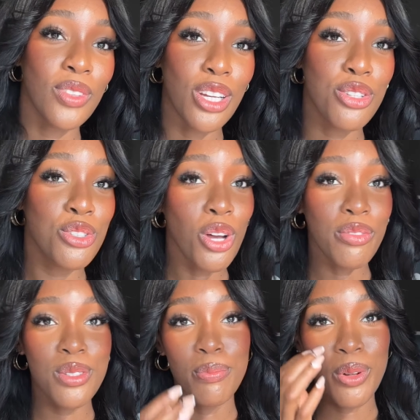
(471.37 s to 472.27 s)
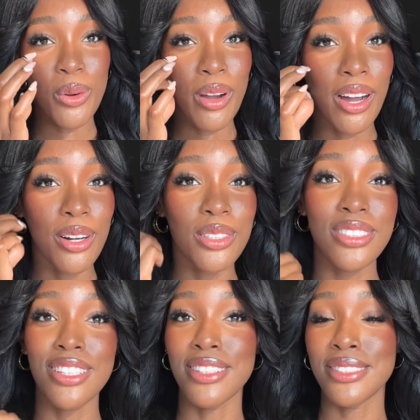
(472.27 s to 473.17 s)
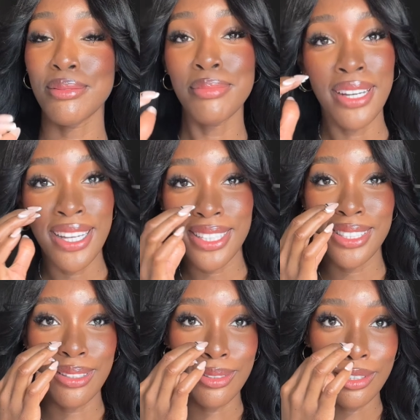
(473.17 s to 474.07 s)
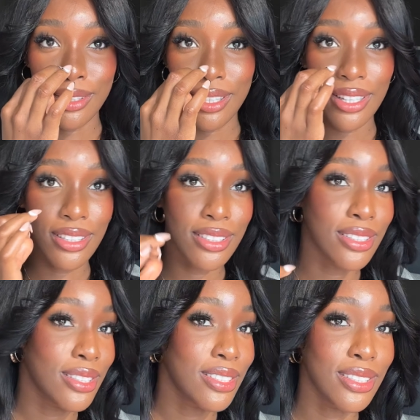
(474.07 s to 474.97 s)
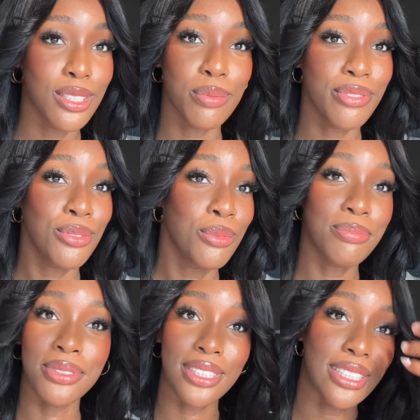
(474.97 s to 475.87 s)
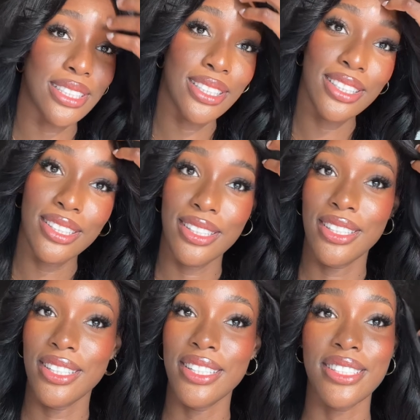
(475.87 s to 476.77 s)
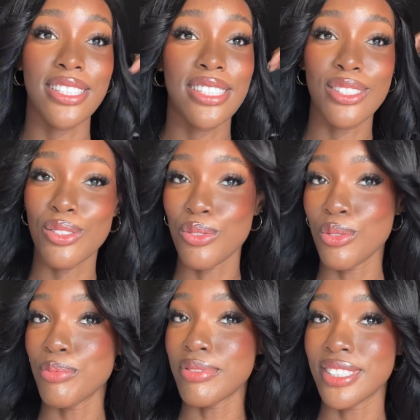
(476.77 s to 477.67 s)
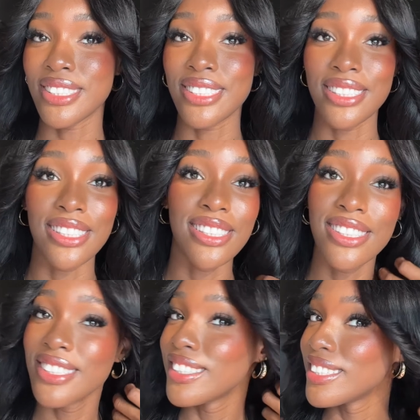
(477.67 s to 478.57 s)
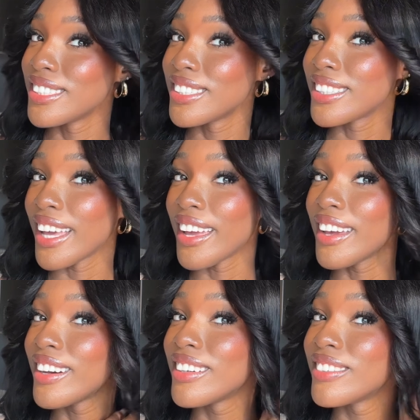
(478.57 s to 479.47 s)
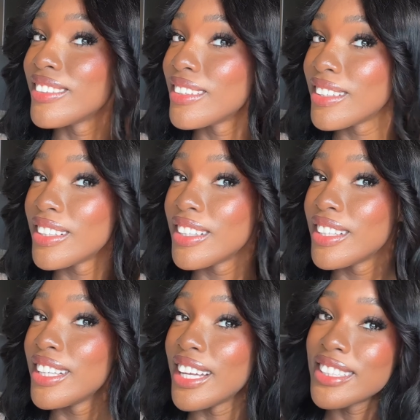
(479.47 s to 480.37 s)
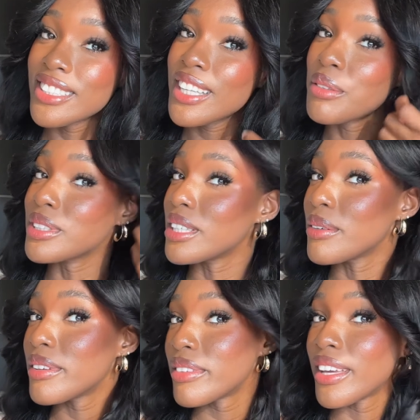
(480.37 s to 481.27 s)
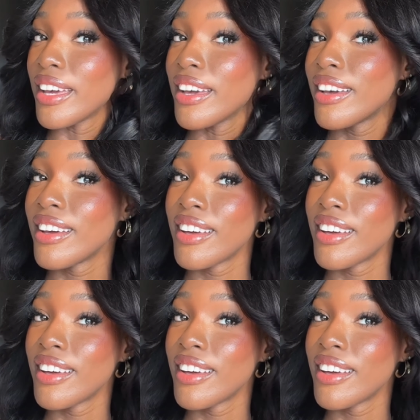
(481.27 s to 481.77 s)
soft blowouts, curtain bangs look, and it's so pretty. It is so pretty. Damn. And this hair was a wavy hair.